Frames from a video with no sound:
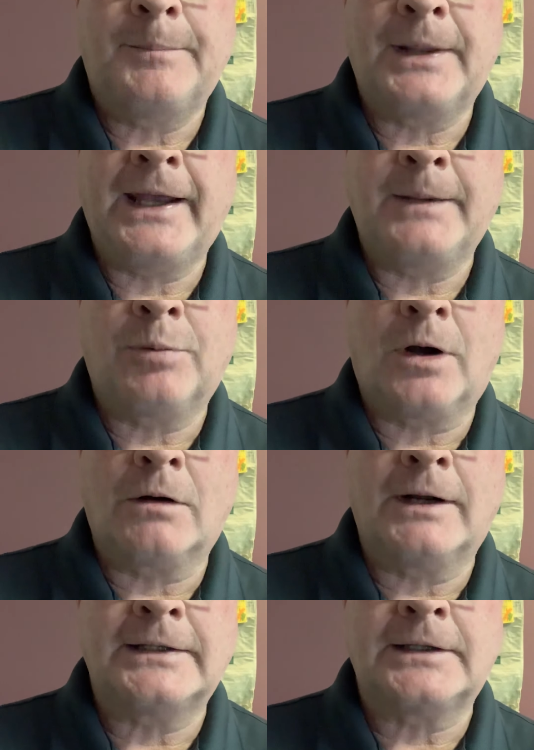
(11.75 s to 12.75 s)
Planning
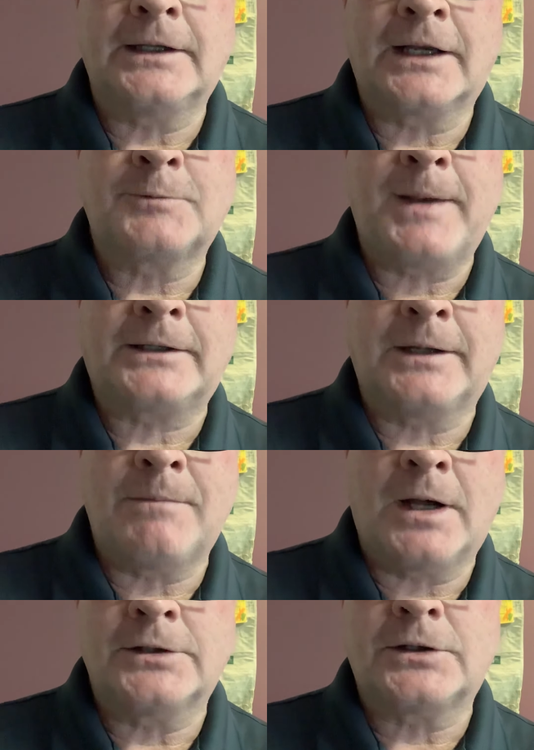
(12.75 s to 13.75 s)
progress and expected
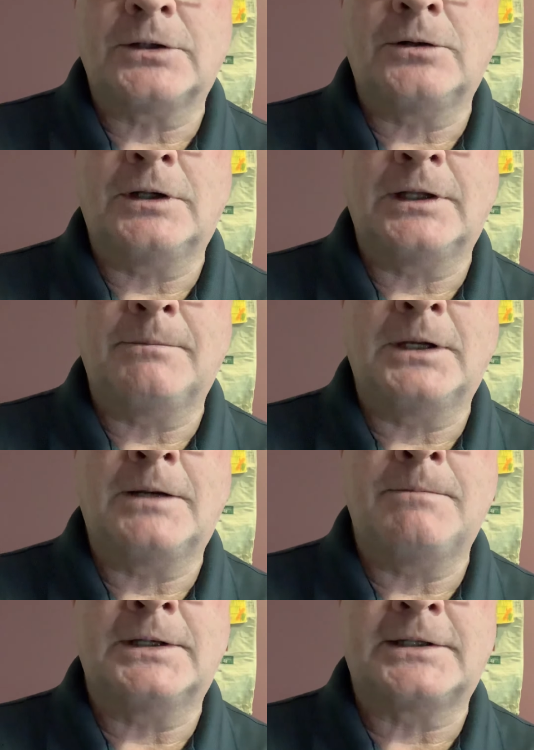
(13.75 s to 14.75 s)
monsoon in the
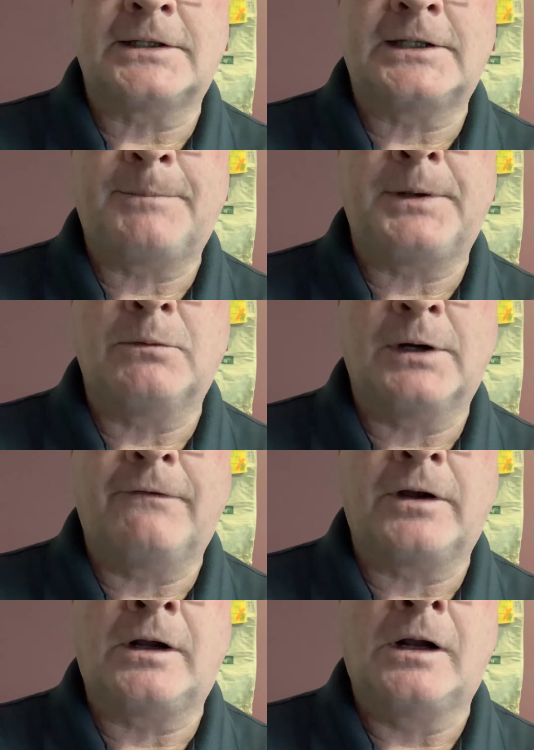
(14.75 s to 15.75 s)
mid-Mississippi
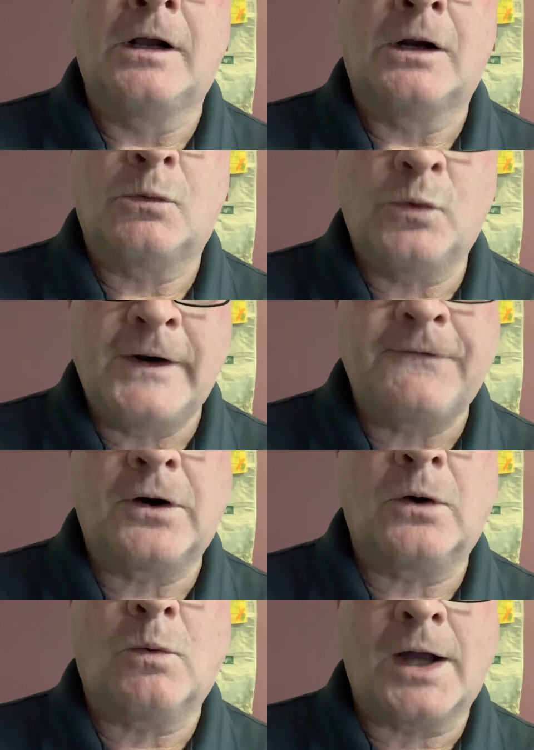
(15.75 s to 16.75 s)

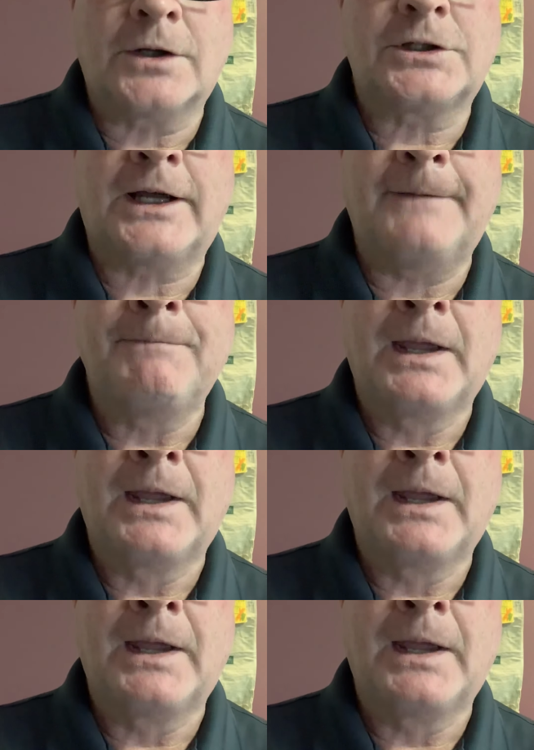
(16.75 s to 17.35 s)
River watershed.